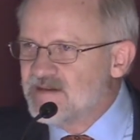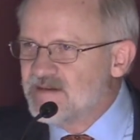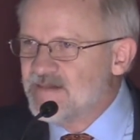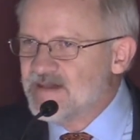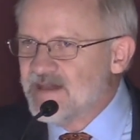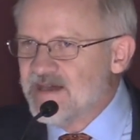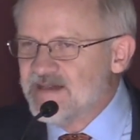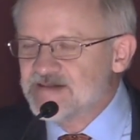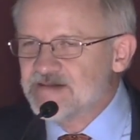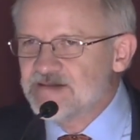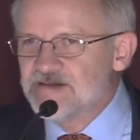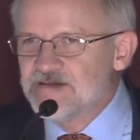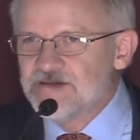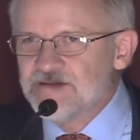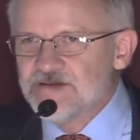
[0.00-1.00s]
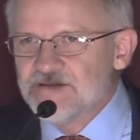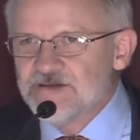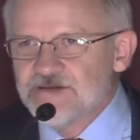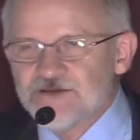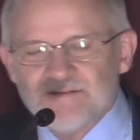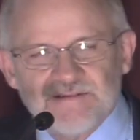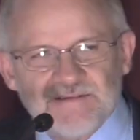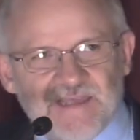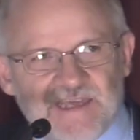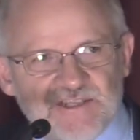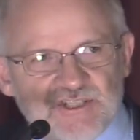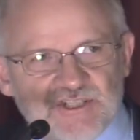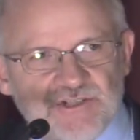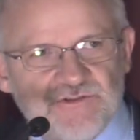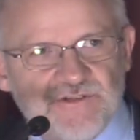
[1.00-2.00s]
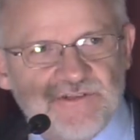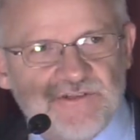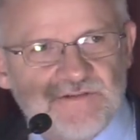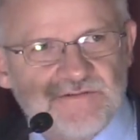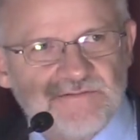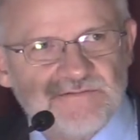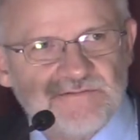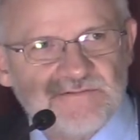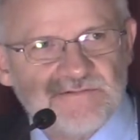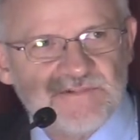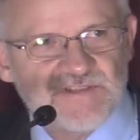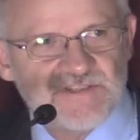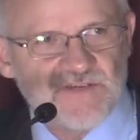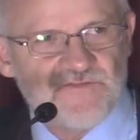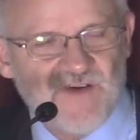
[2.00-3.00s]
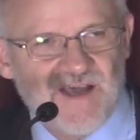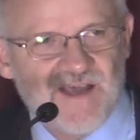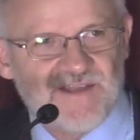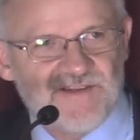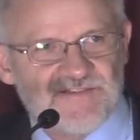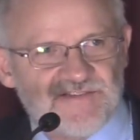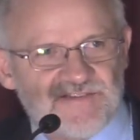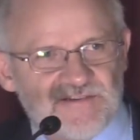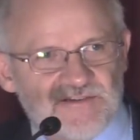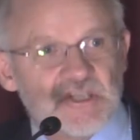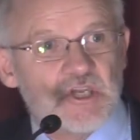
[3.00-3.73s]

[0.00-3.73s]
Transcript: I mean, that, that should suffice.